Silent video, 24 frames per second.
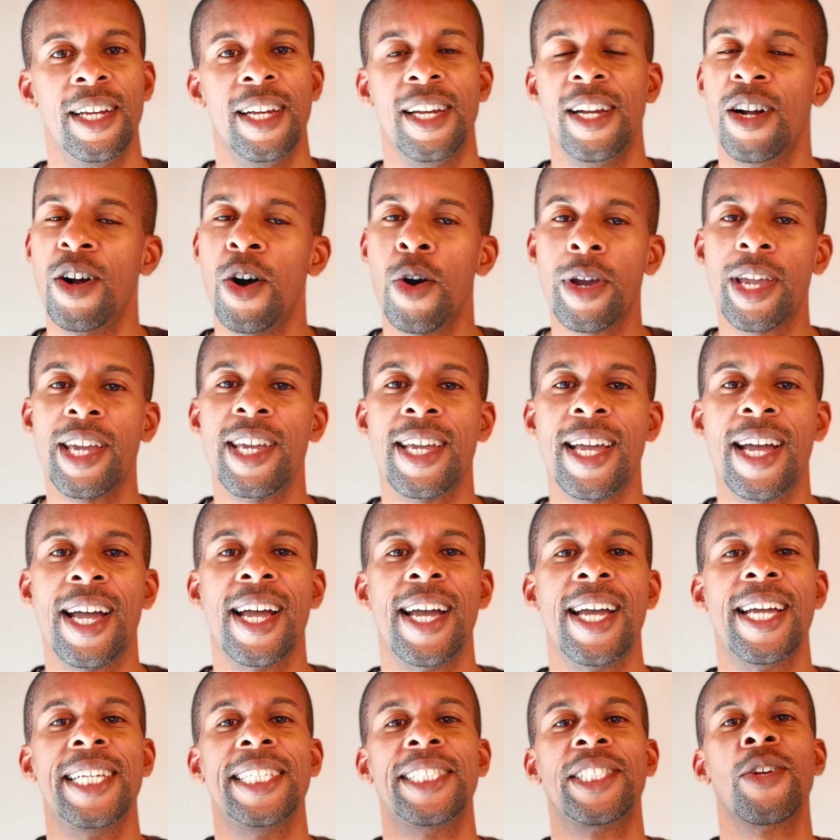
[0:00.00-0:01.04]
Okay
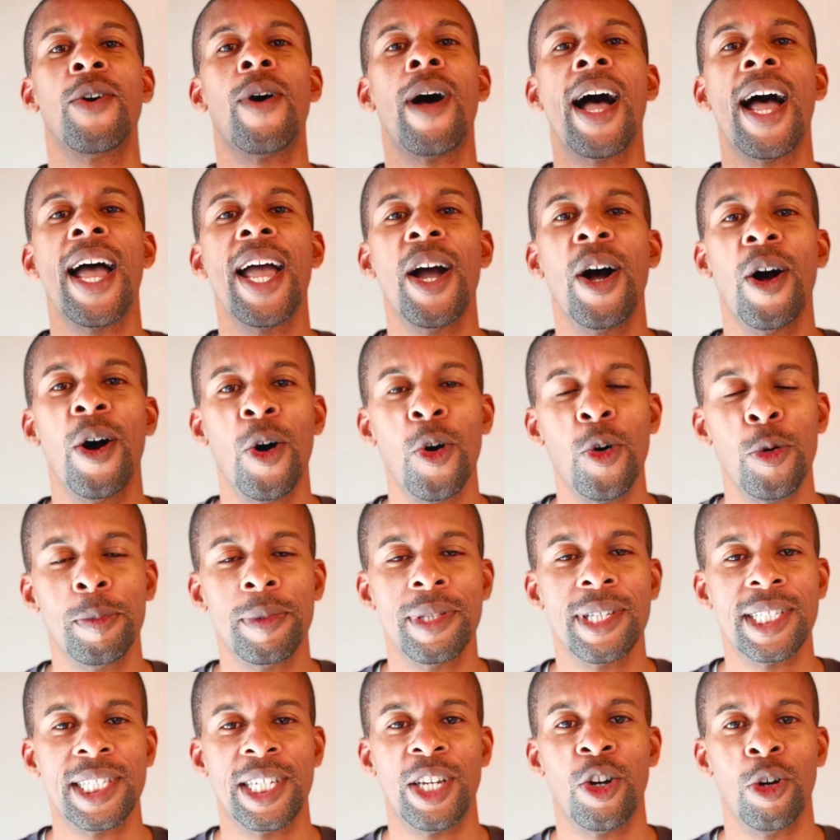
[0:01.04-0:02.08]
guys, so I hope
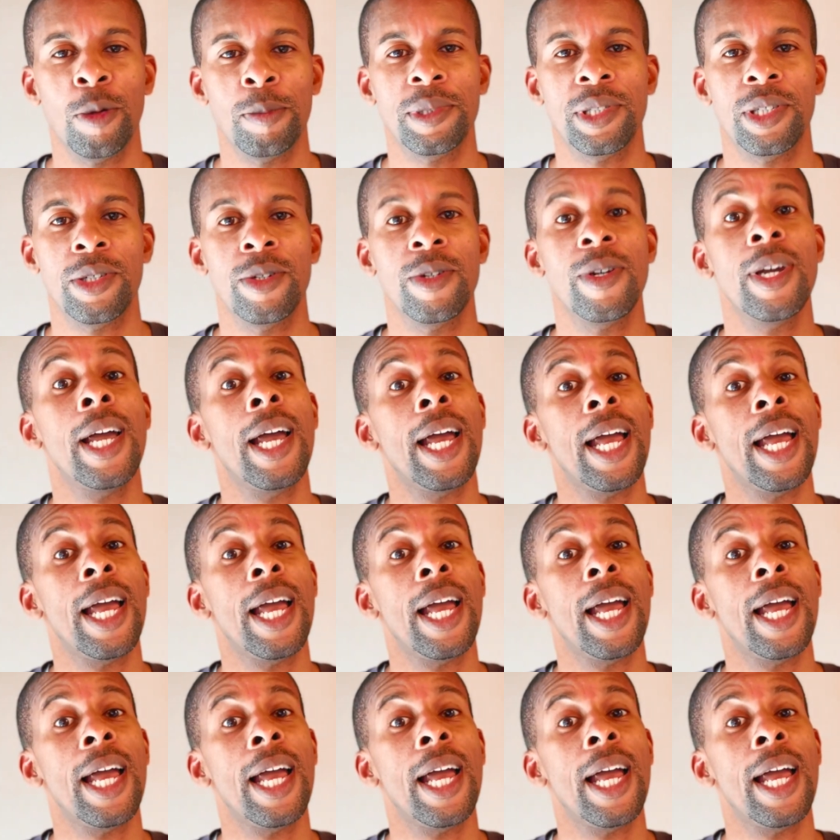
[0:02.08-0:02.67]
this helps you.